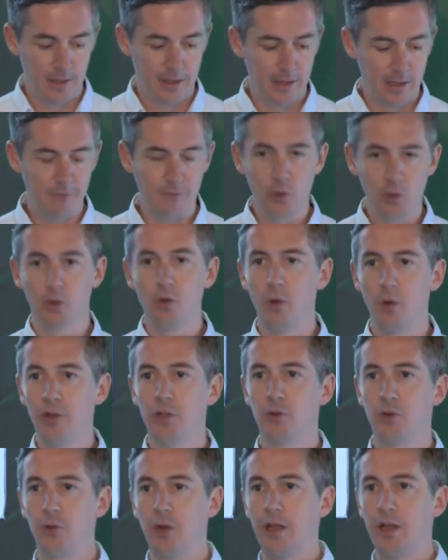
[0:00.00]
if you're going
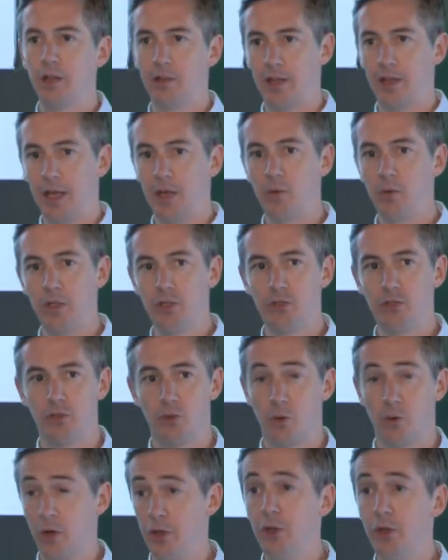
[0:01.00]
to create a language
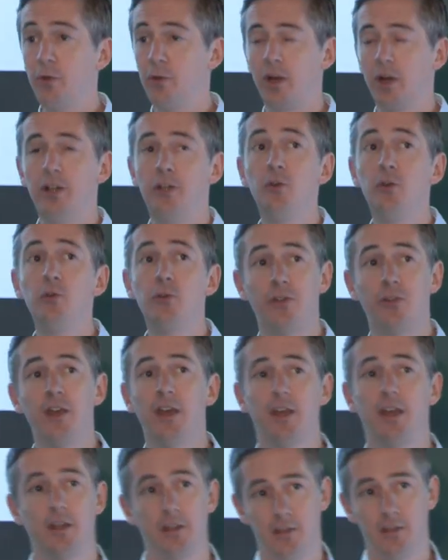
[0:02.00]
or a new, a new
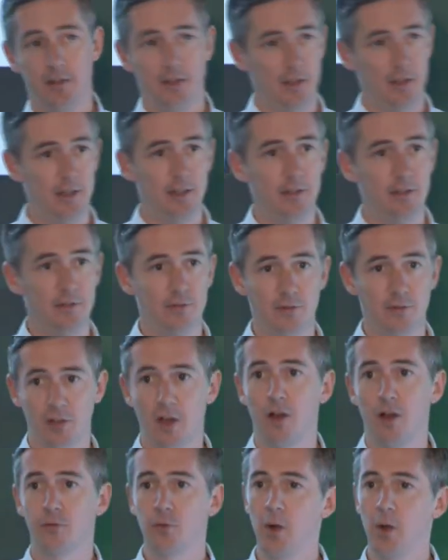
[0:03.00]
thing in
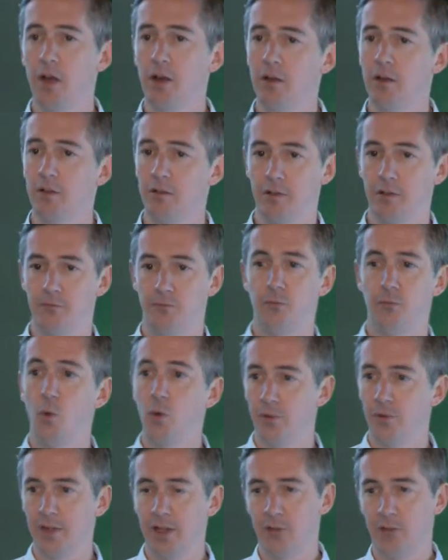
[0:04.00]
software
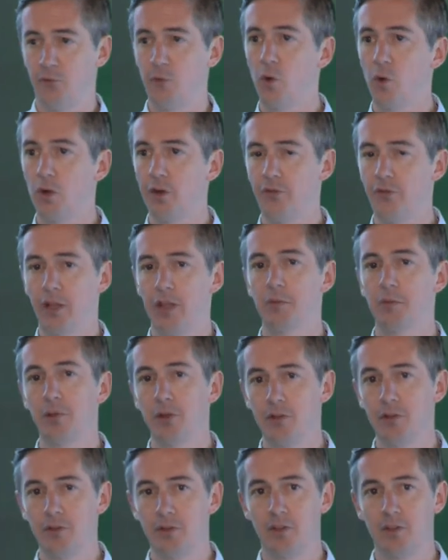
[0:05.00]
for, that's for
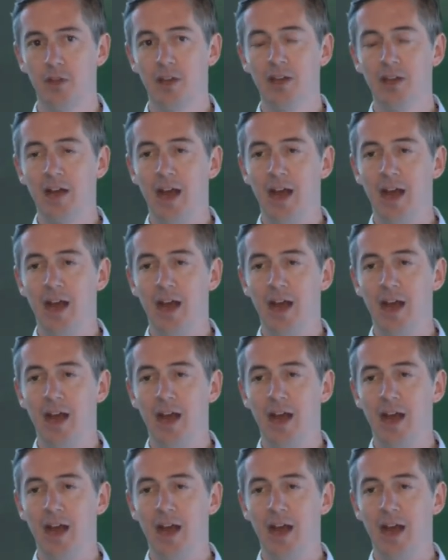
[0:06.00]
developers,